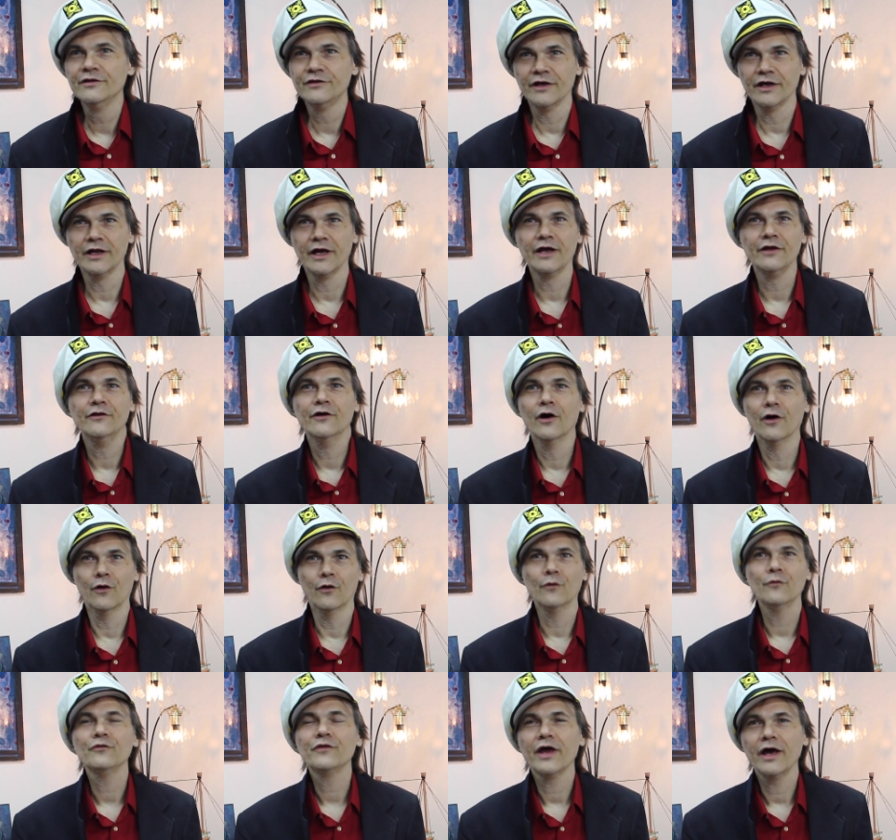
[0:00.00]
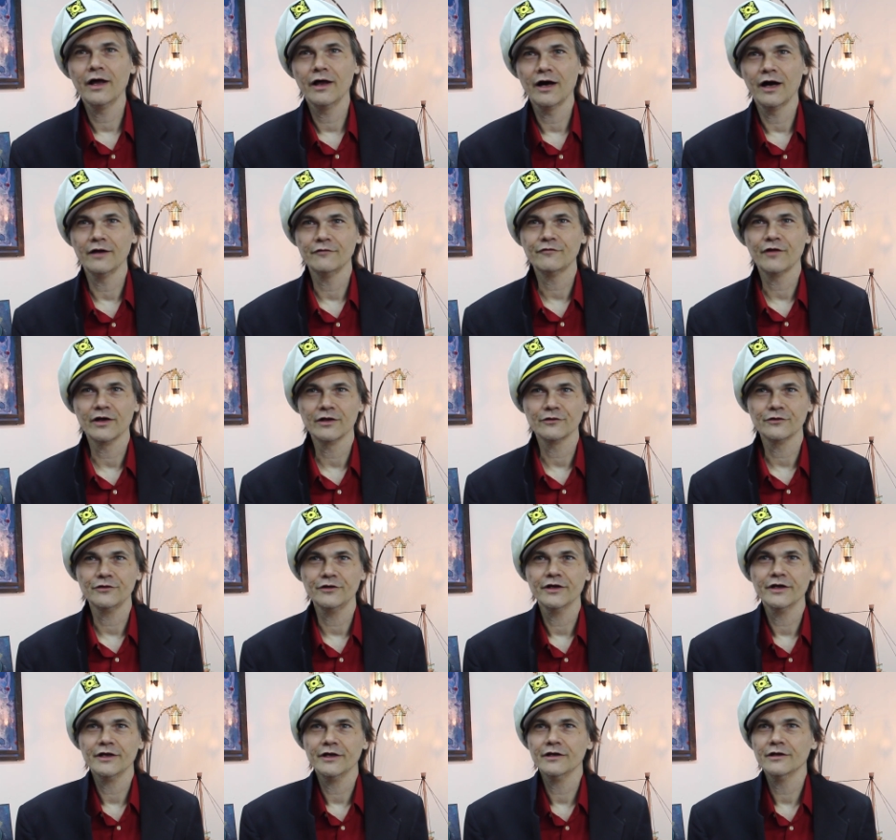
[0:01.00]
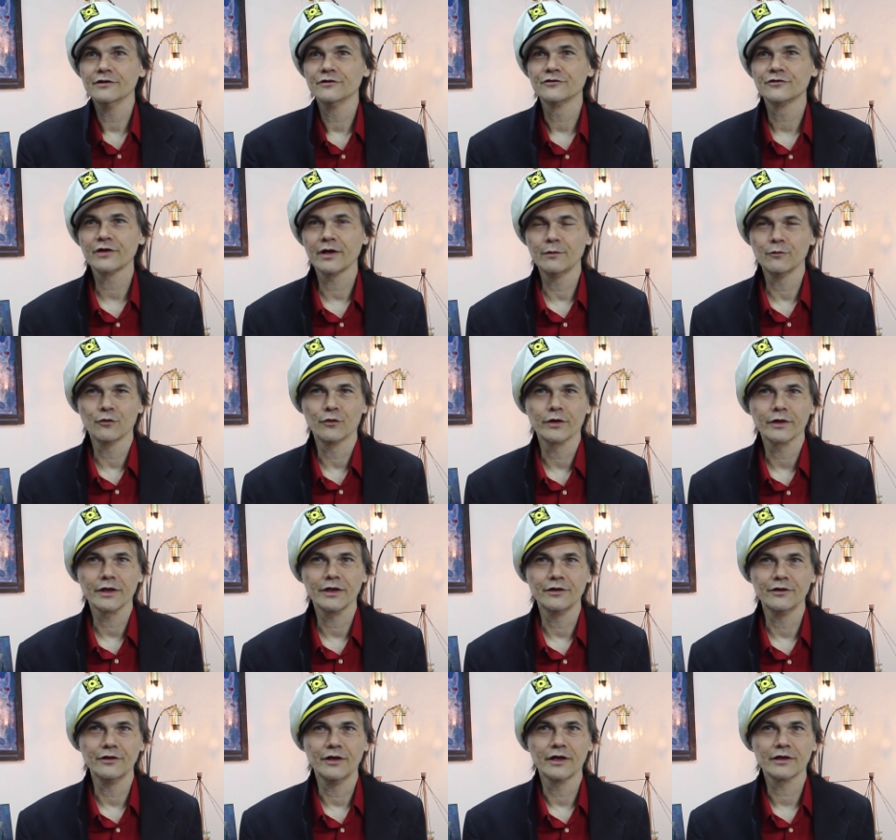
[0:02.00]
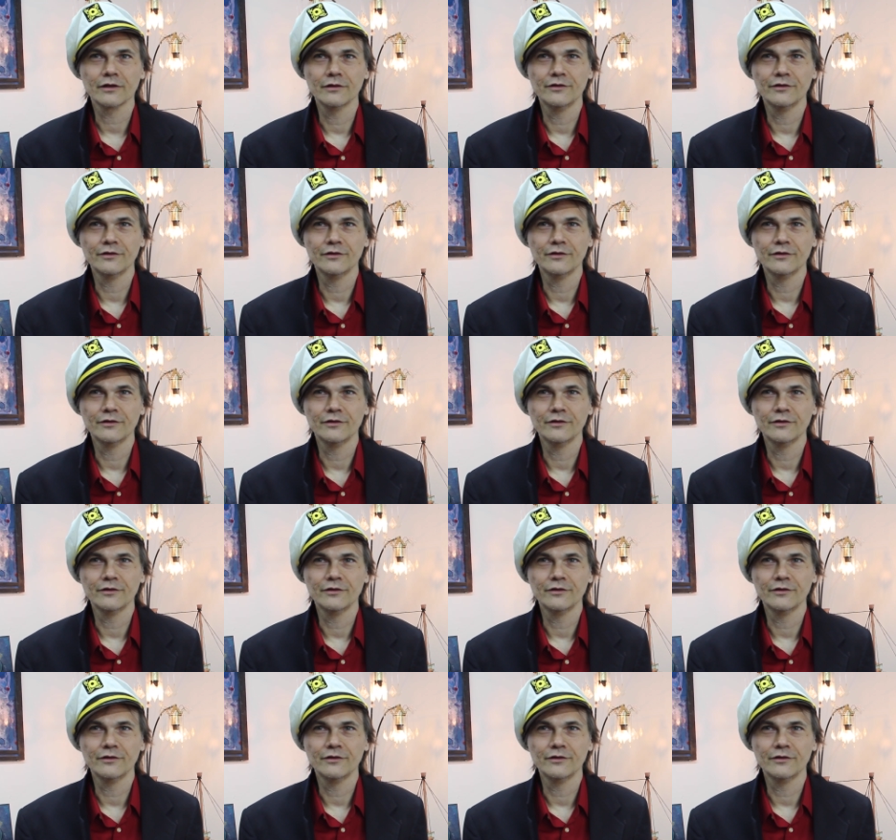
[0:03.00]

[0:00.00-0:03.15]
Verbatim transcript: then I know that I finally did it and it's time to work on the,